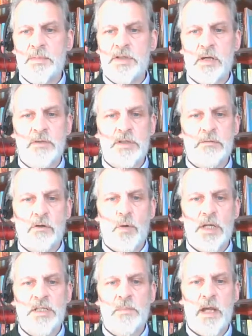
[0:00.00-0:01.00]
service
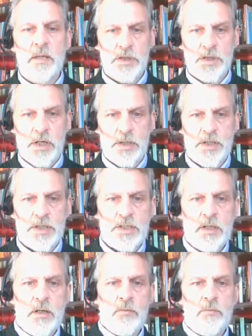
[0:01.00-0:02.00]
request payment
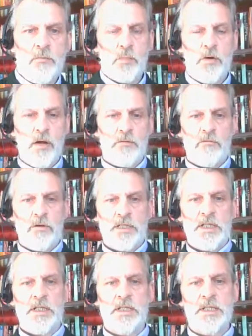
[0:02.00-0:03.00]
charges for private
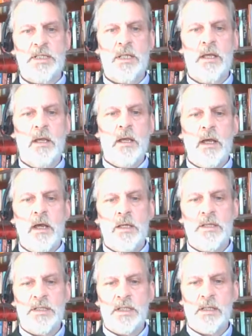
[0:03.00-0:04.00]
residents
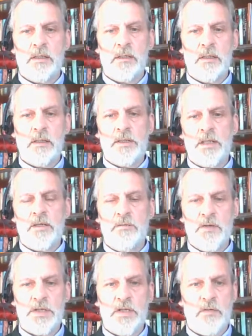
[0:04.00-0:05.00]
until the
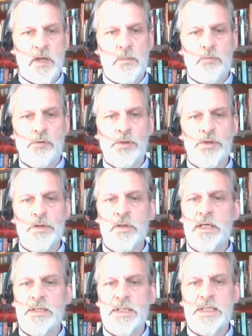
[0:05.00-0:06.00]
1st of April
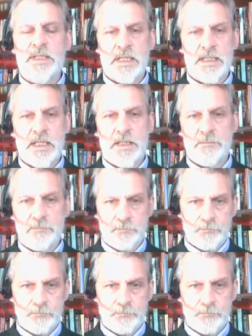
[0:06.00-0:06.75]
2016.